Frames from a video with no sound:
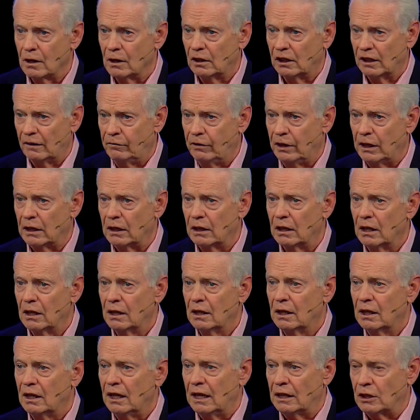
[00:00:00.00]
living
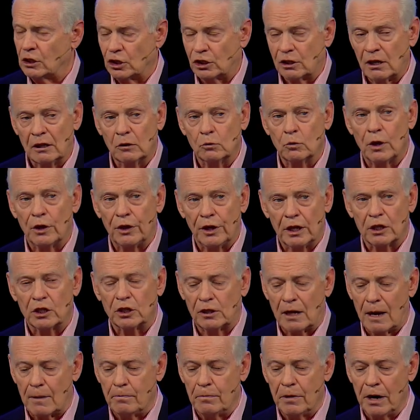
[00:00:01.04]
in sin with his
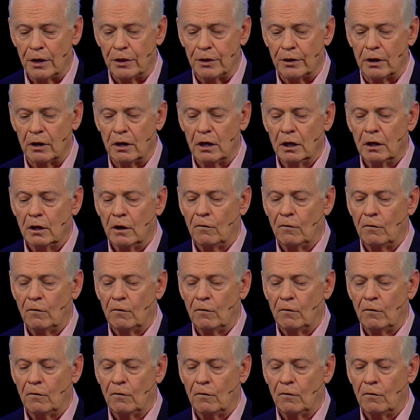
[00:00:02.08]
stepmother,